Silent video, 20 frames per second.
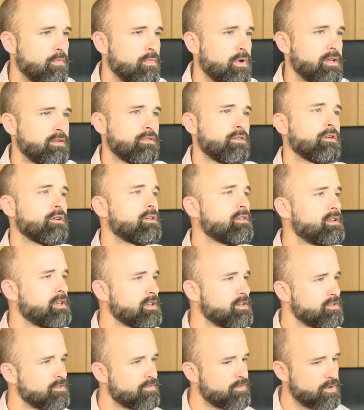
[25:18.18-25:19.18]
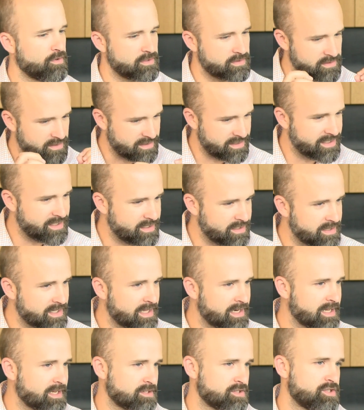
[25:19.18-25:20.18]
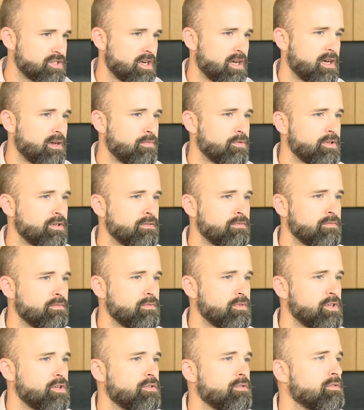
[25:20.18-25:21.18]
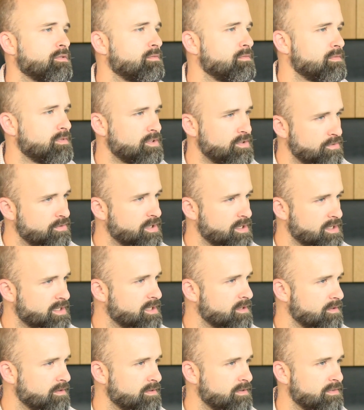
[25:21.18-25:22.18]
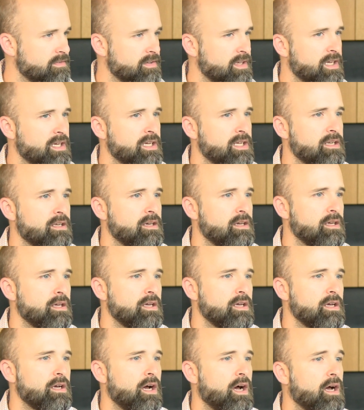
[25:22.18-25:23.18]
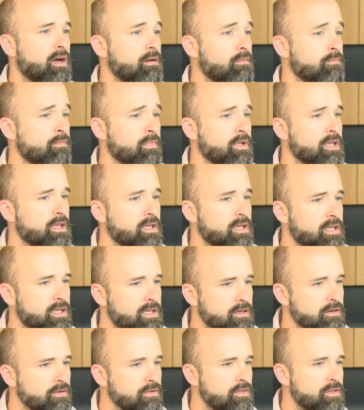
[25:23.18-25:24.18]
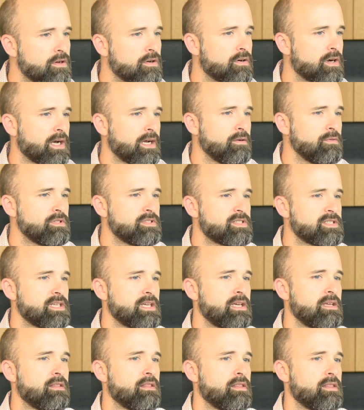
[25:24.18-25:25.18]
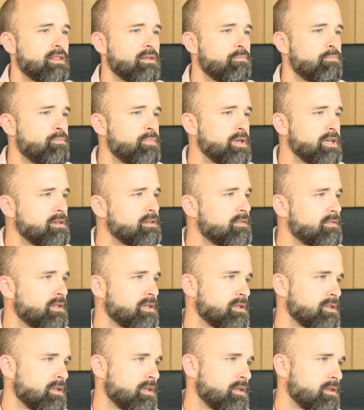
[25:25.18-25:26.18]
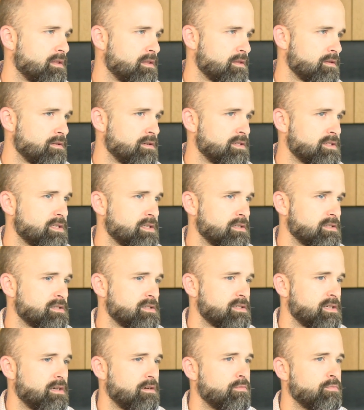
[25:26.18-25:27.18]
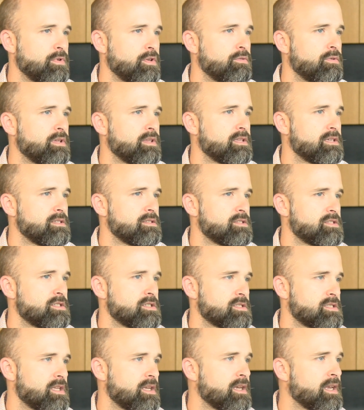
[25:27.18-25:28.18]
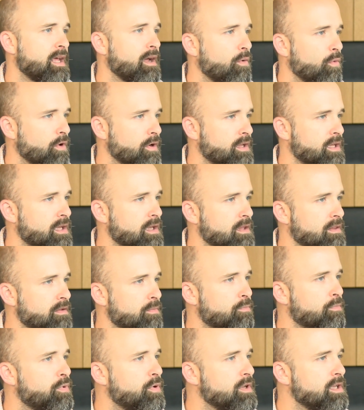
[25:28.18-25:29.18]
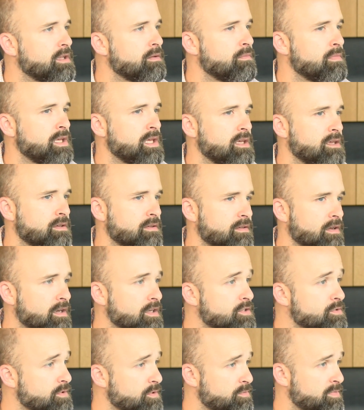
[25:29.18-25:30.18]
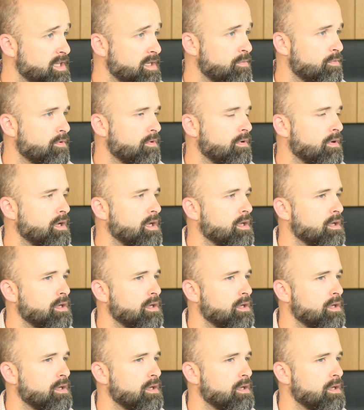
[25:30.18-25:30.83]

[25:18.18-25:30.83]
As an architect, you're focused on getting that next job and doing a killer design. Here, though, I would say the biggest thing that 36 has helped me with is just the networking, the putting me in touch with people